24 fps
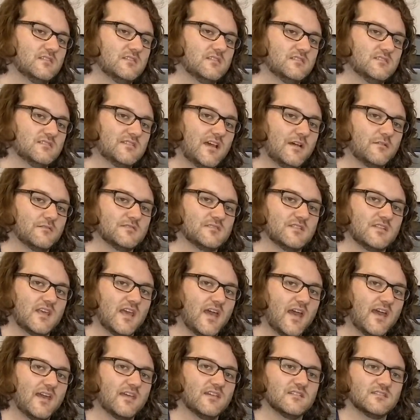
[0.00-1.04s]
down to the
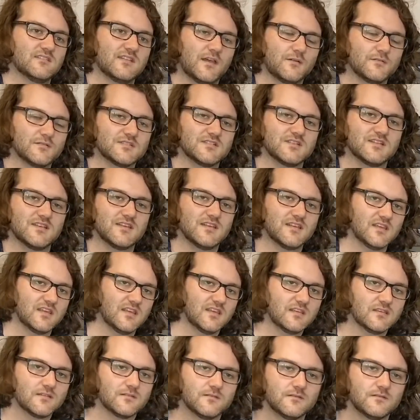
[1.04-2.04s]
A, down to the E.